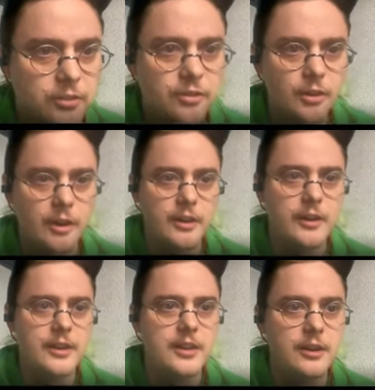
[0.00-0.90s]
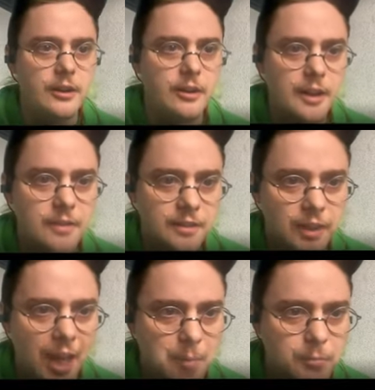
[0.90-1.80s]
going to start here in
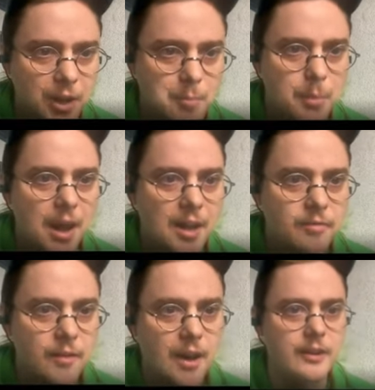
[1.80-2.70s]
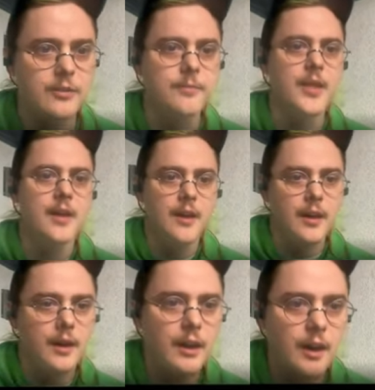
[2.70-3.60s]
this app.py file.
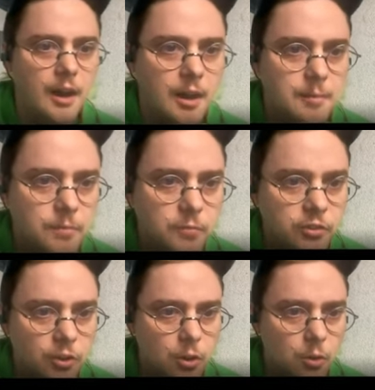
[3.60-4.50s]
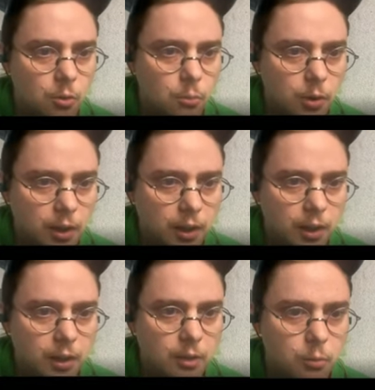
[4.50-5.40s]
Um, so
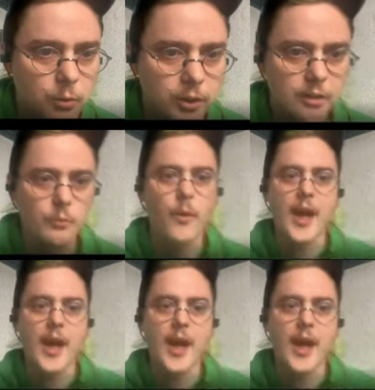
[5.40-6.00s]
uh, we're going